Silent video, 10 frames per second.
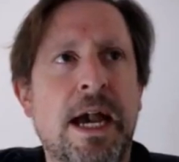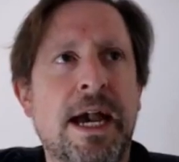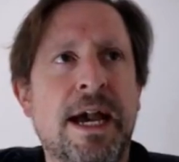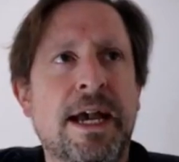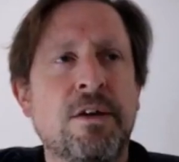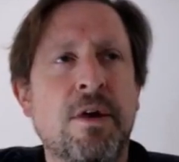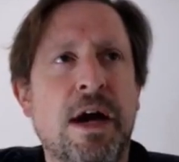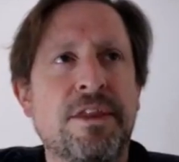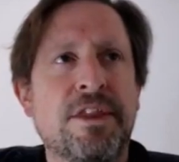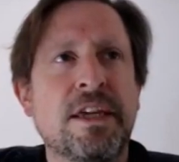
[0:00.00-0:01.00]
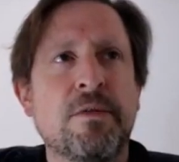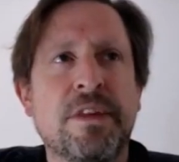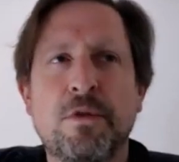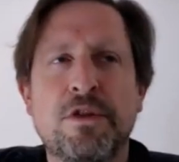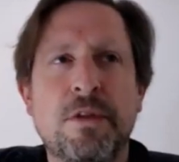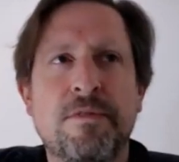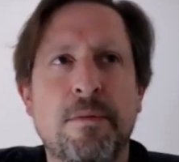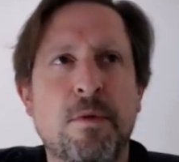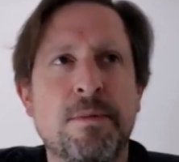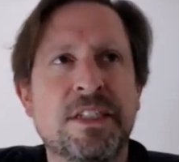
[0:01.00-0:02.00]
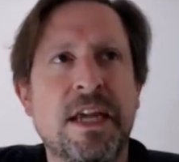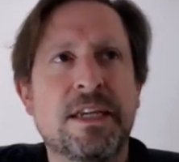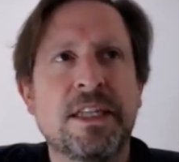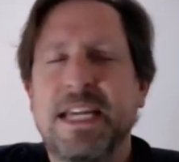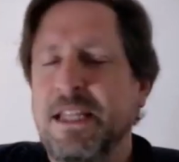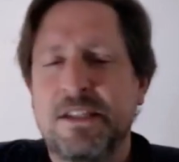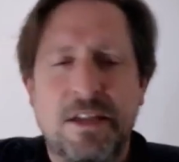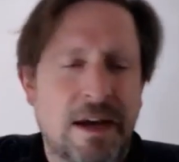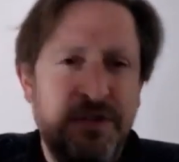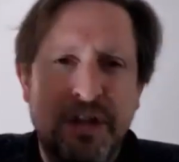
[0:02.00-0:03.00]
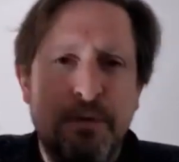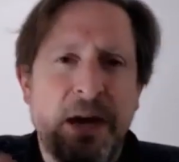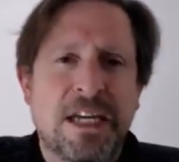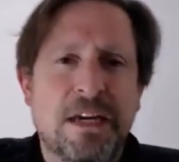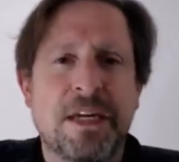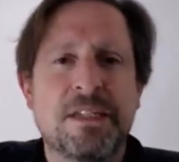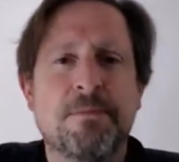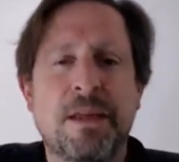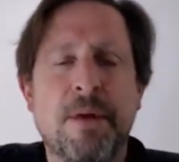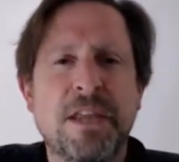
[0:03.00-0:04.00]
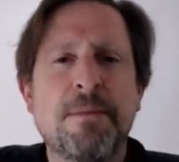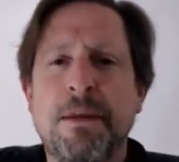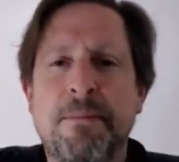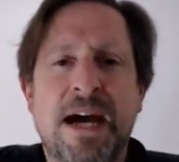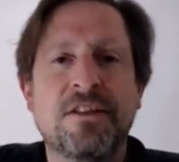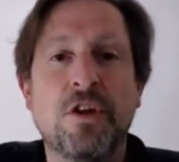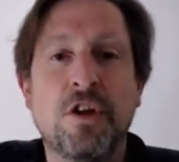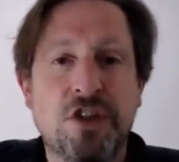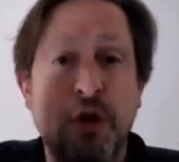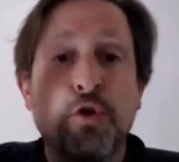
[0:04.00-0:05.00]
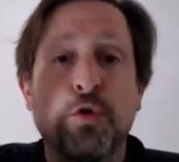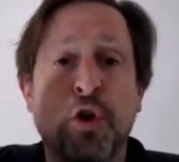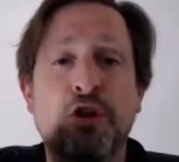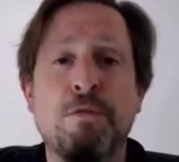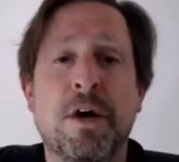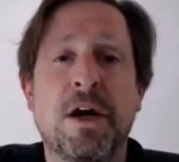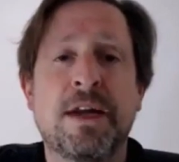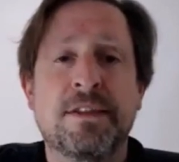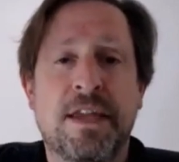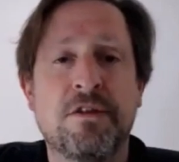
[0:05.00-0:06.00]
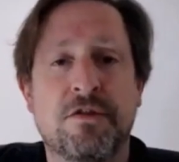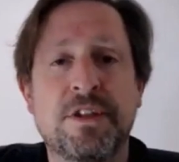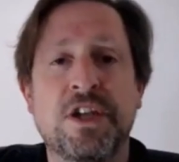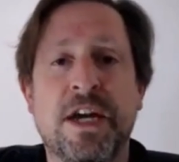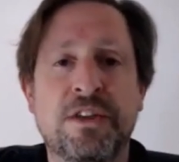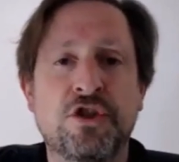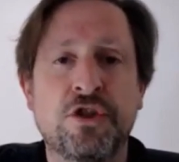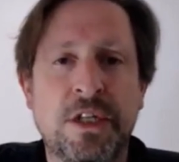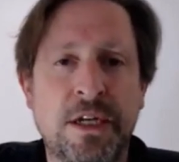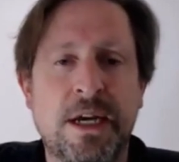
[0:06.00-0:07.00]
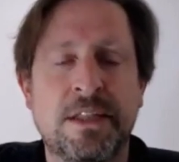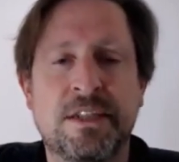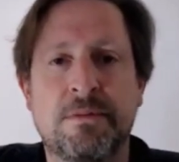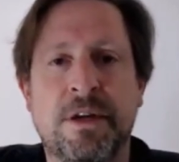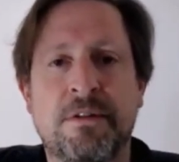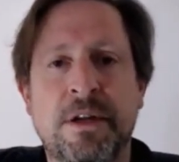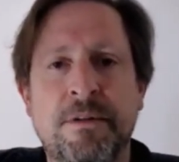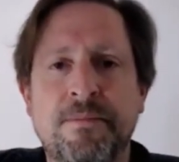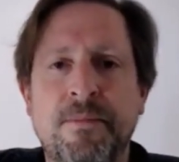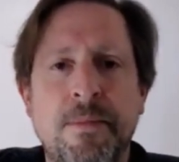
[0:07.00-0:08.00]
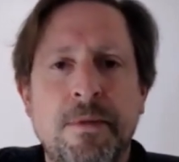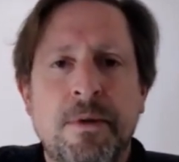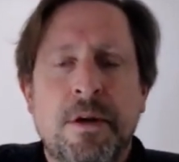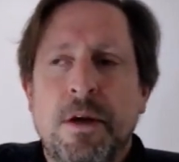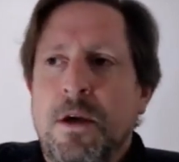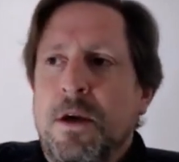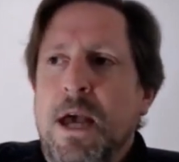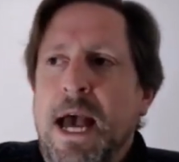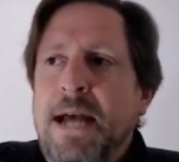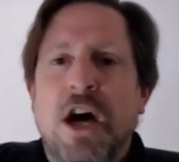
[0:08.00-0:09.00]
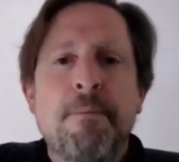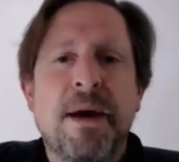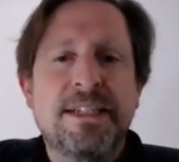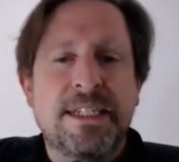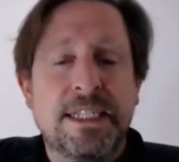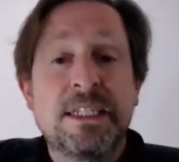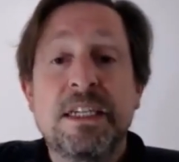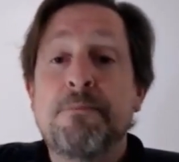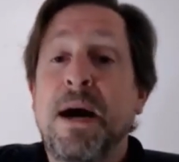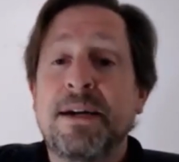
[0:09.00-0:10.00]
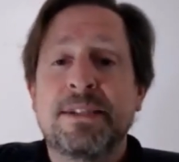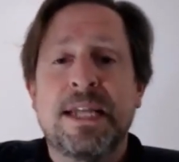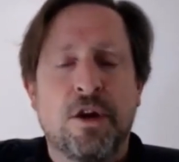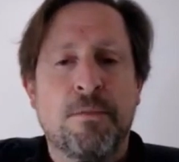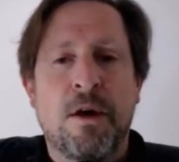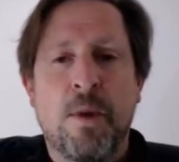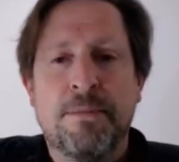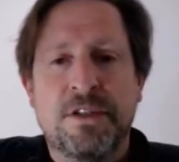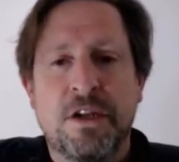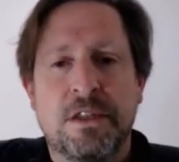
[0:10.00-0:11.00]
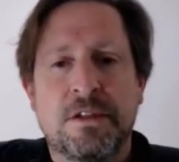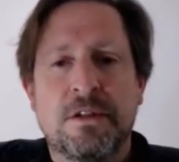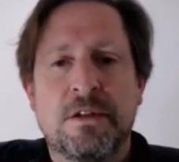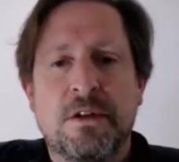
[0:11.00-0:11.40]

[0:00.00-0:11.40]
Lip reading: And I think they were, if I'm not mistaken, again, I have to go back a bit, but it might have been about the so-called occupied territories, i.e. Judea and Samaria. And I basically debunked that on my website,